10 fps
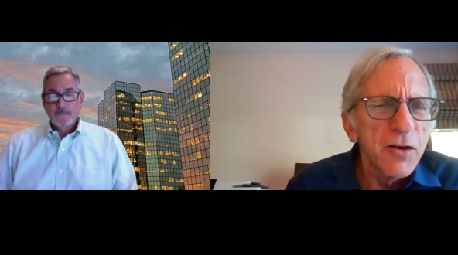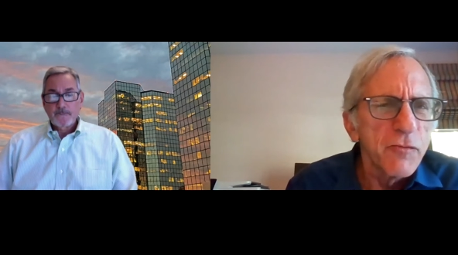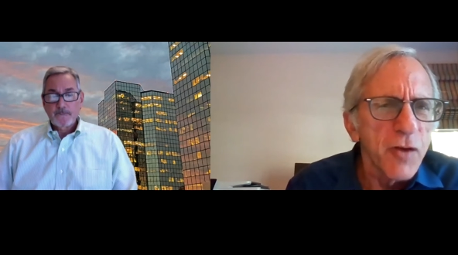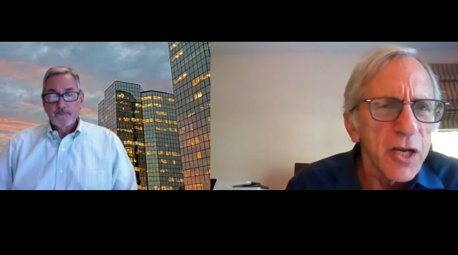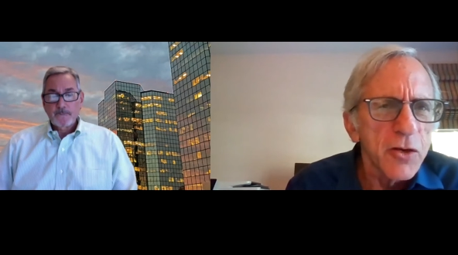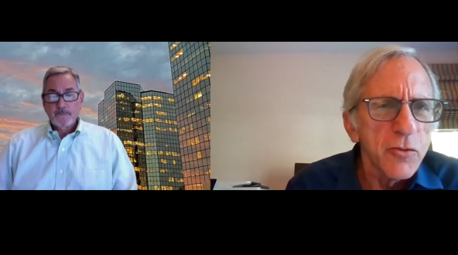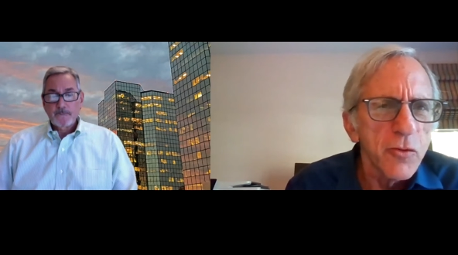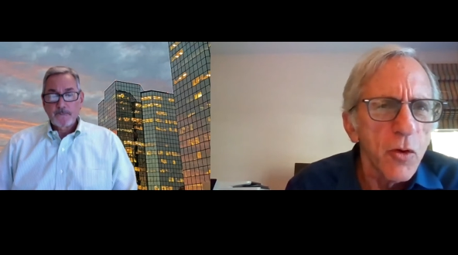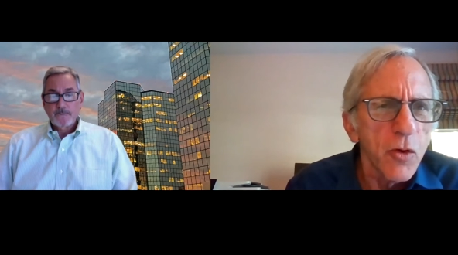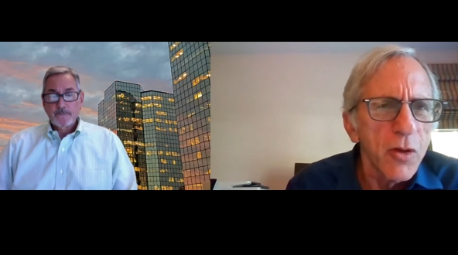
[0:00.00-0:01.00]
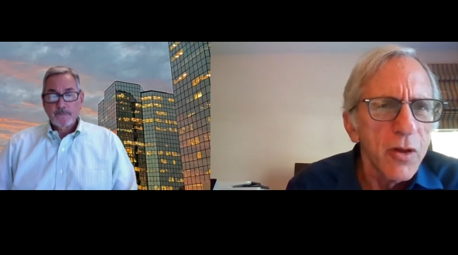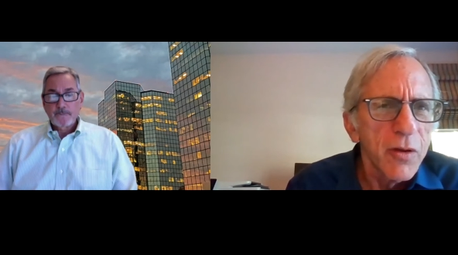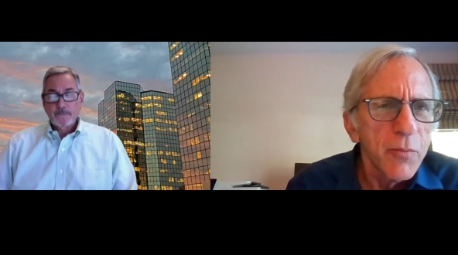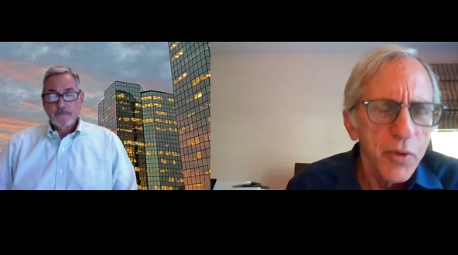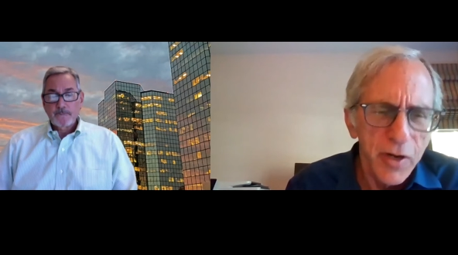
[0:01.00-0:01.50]
Speaker 1: of rent control,
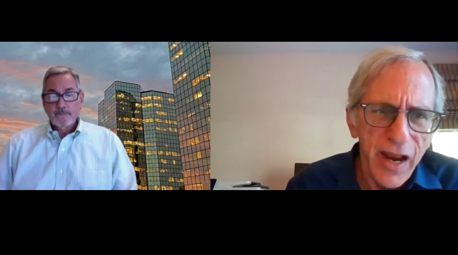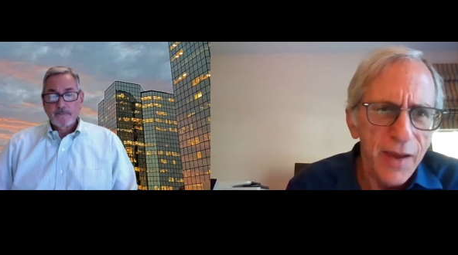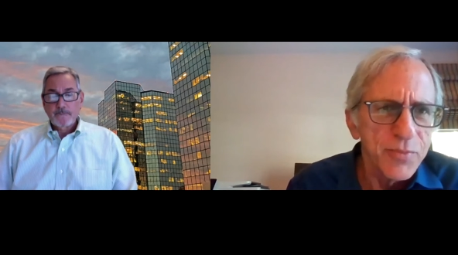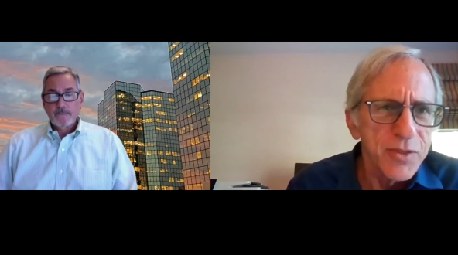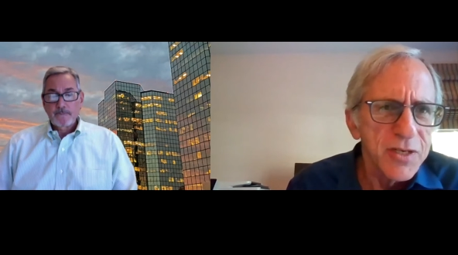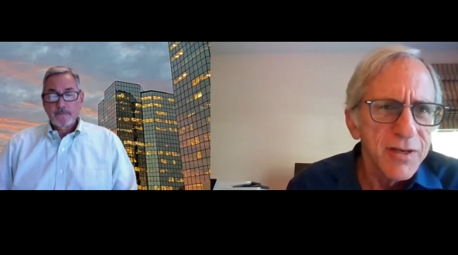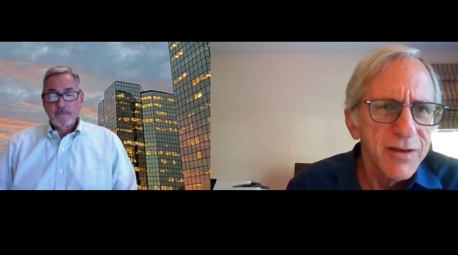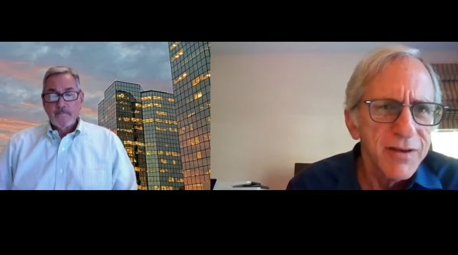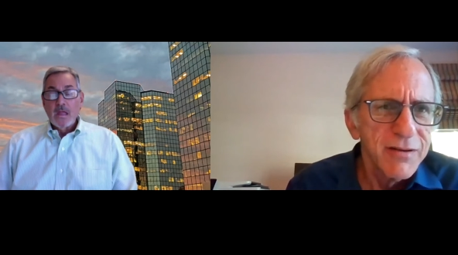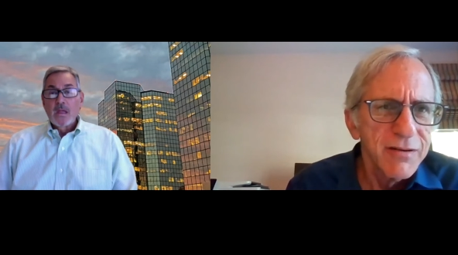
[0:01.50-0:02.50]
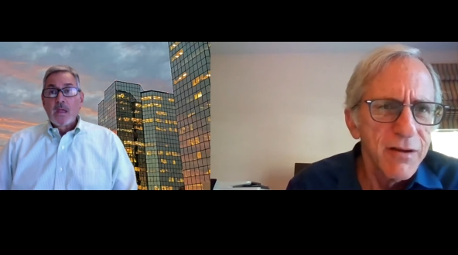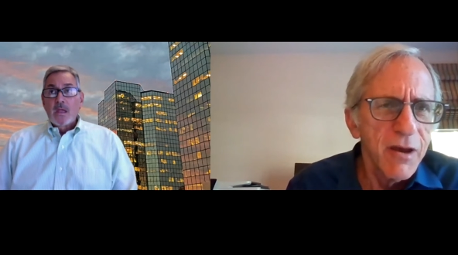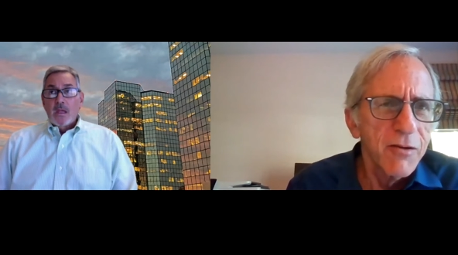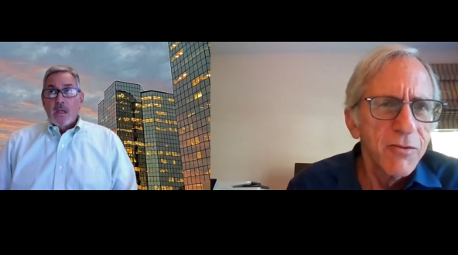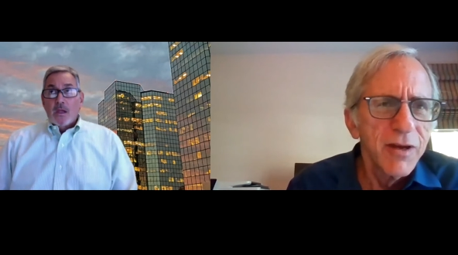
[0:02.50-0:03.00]
perhaps.
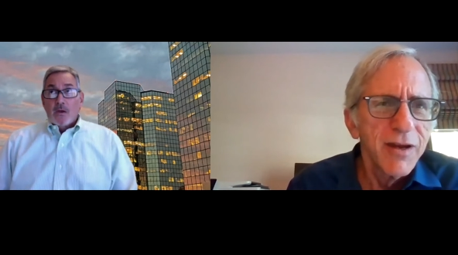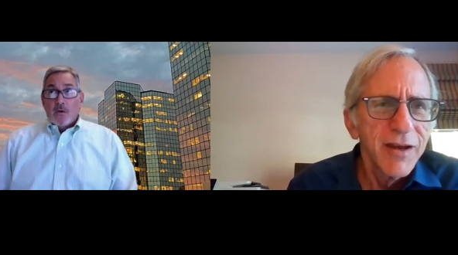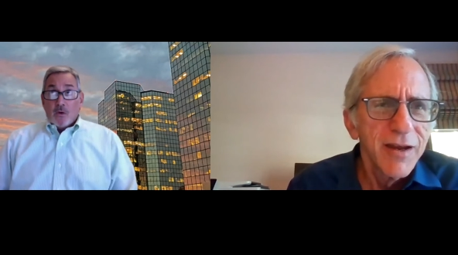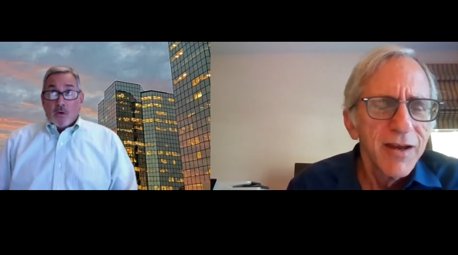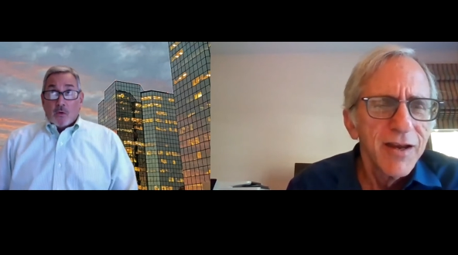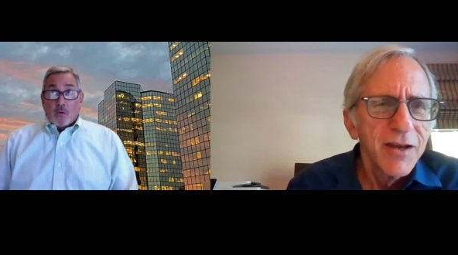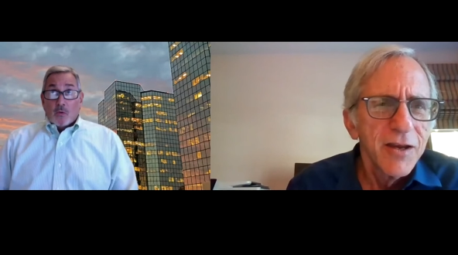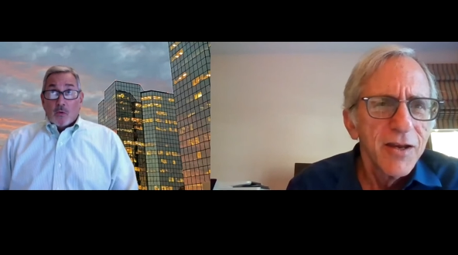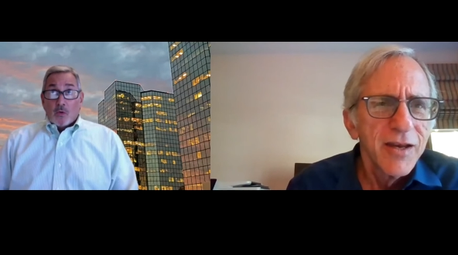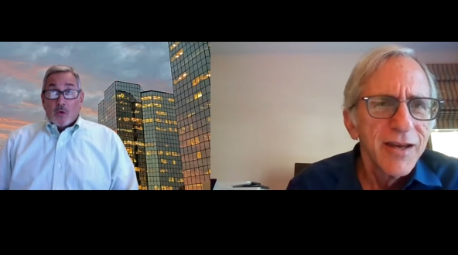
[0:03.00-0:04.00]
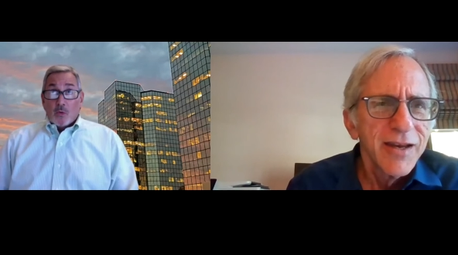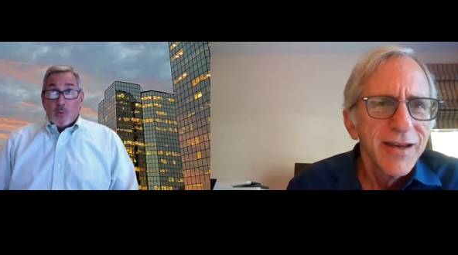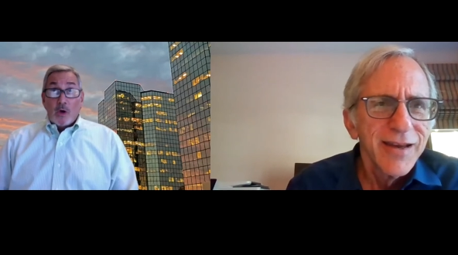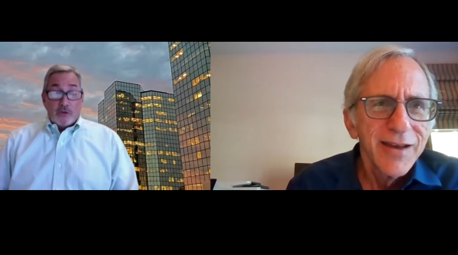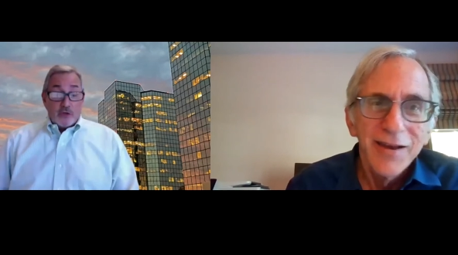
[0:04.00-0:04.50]
No?
Speaker 2: Well,
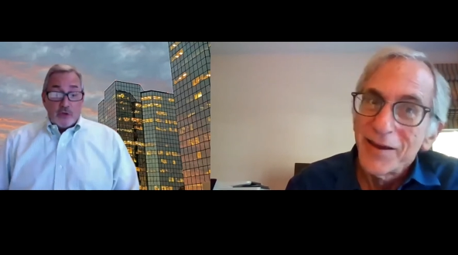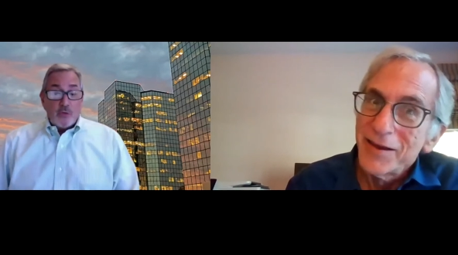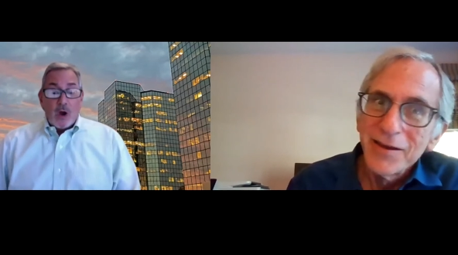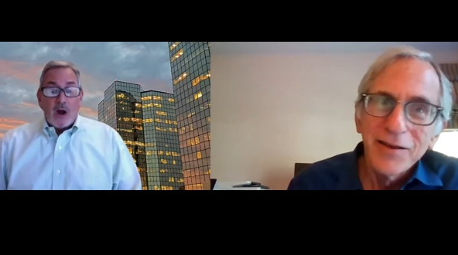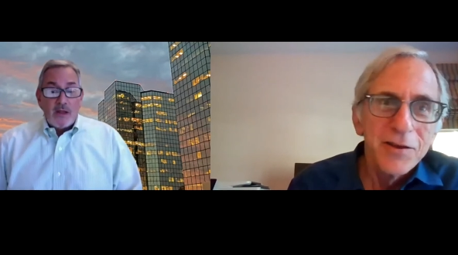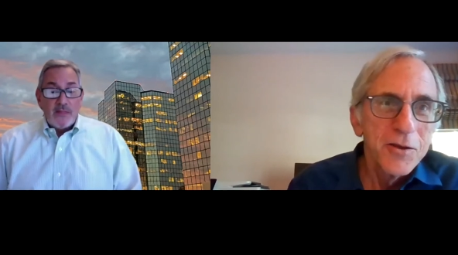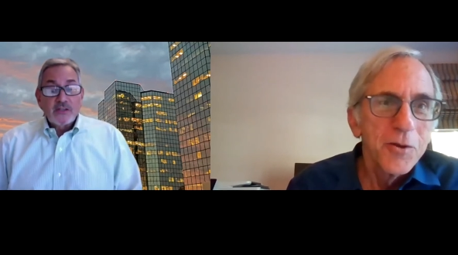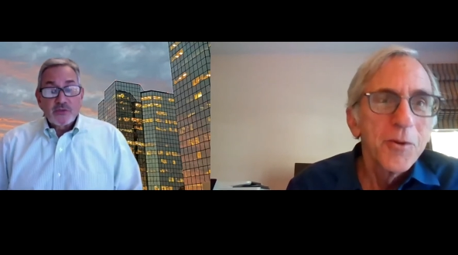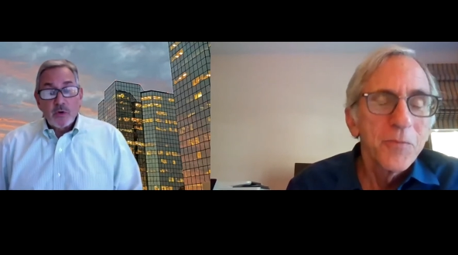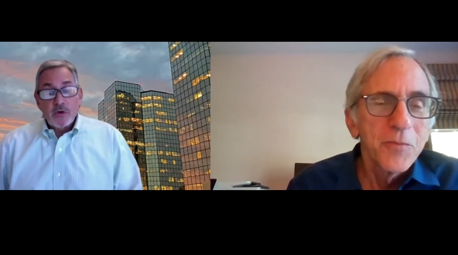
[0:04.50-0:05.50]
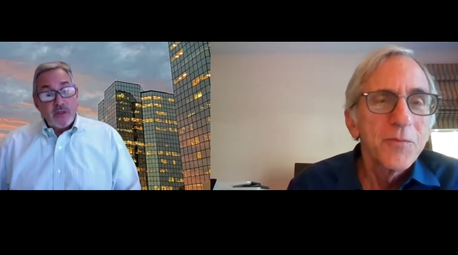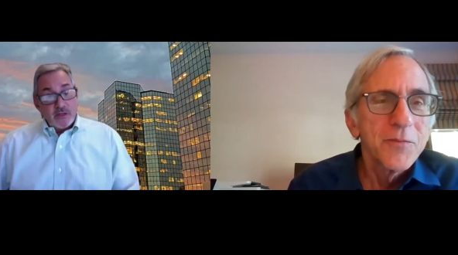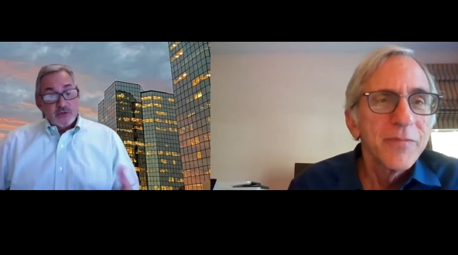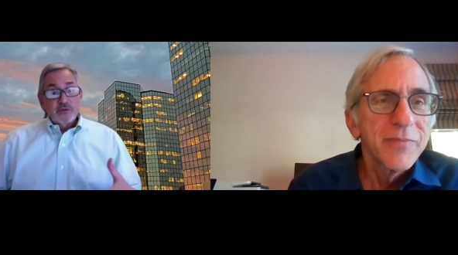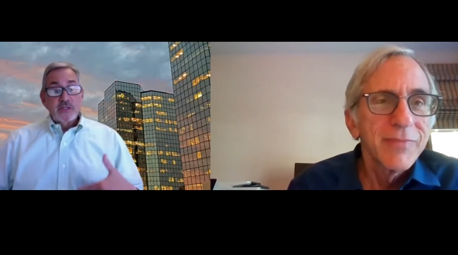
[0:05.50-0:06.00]
you, you are. And that's one of the
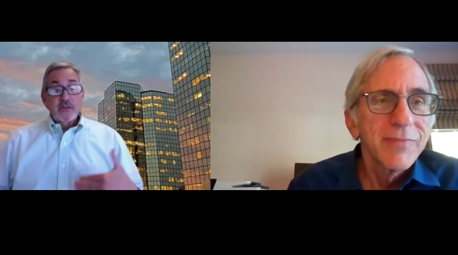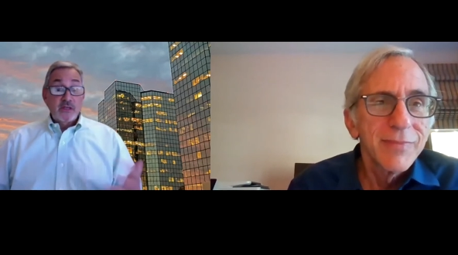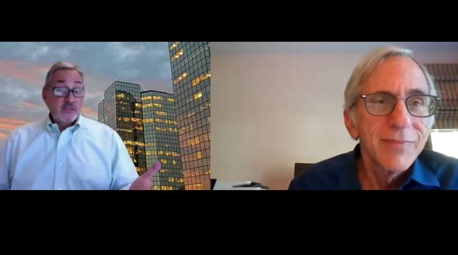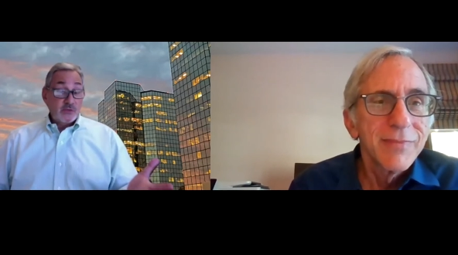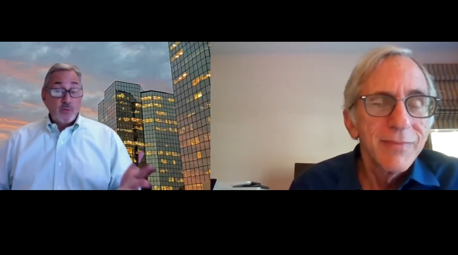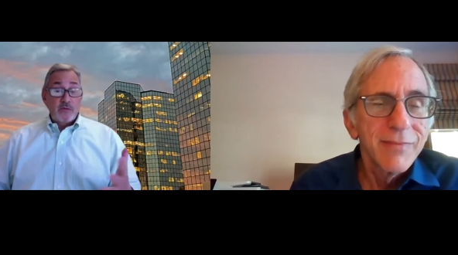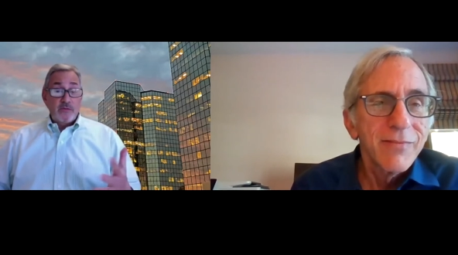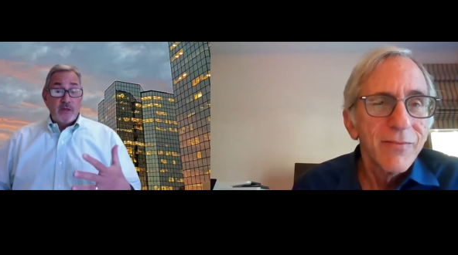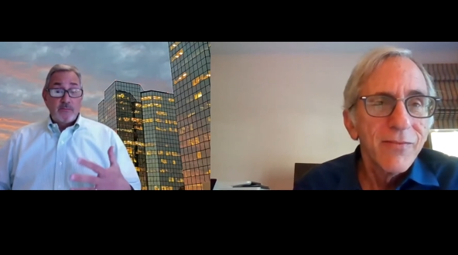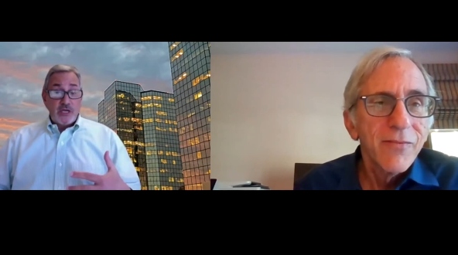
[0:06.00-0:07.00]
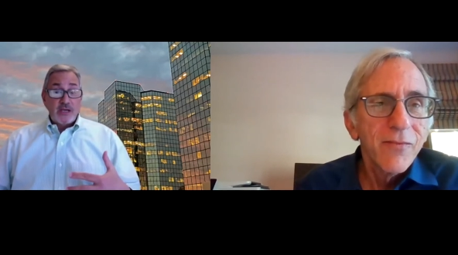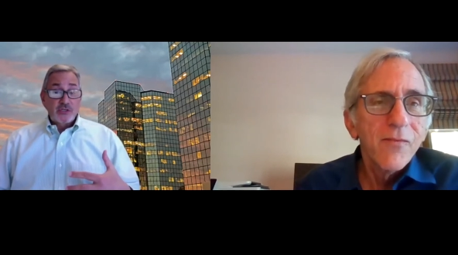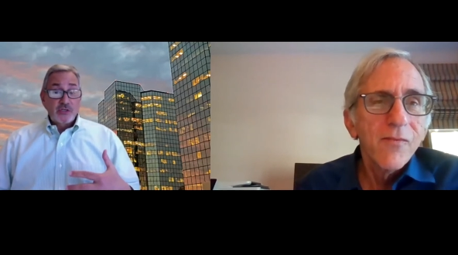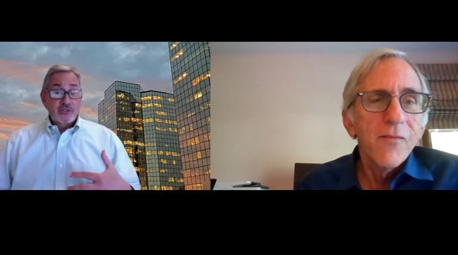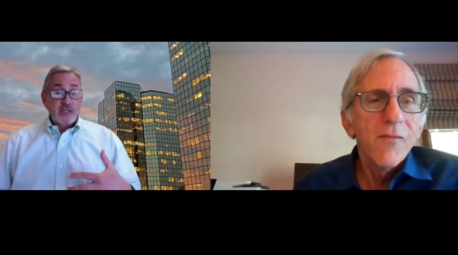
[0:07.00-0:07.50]
interesting things. And one of the
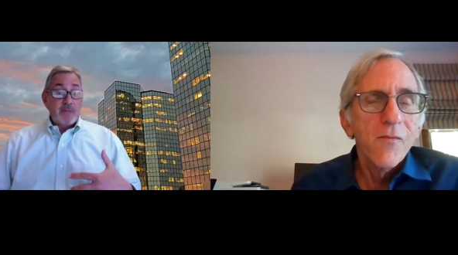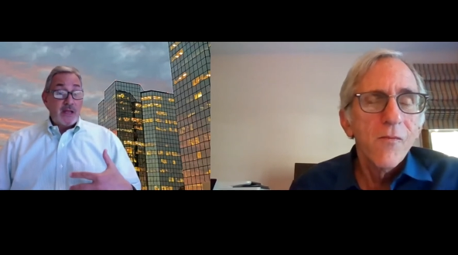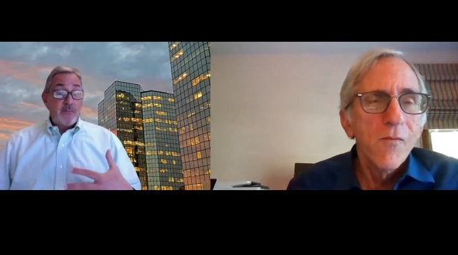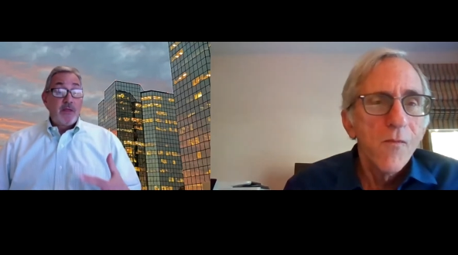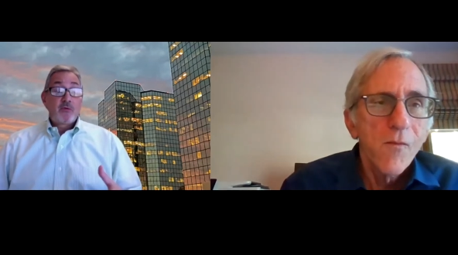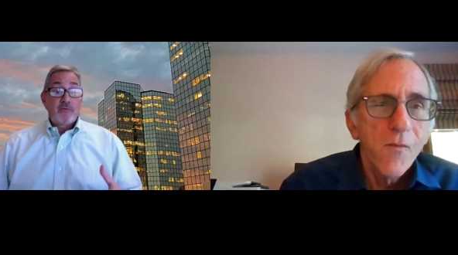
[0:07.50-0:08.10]
objections that many people